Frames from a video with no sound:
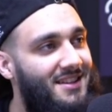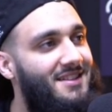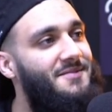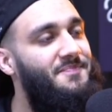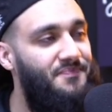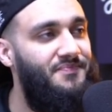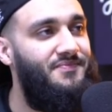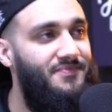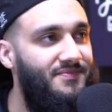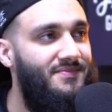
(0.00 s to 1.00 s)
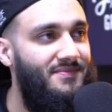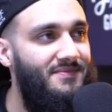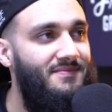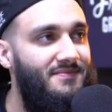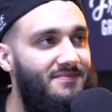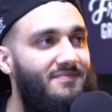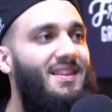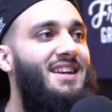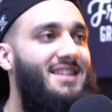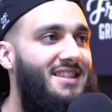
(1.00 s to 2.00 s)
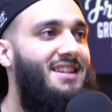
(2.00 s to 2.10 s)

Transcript: The first time was from my bedroom. I was in my